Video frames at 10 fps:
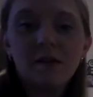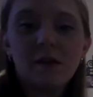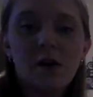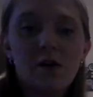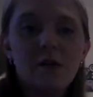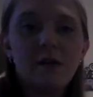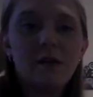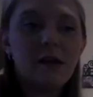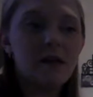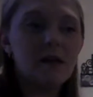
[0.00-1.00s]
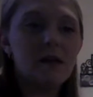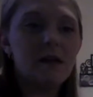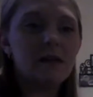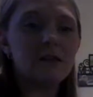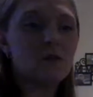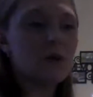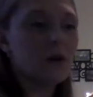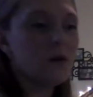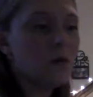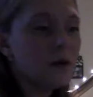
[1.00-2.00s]
So then next
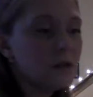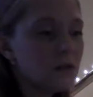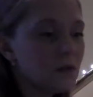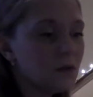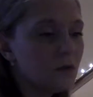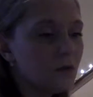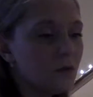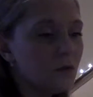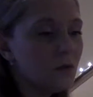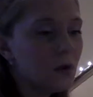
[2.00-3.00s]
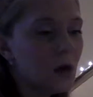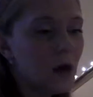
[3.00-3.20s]
we are going to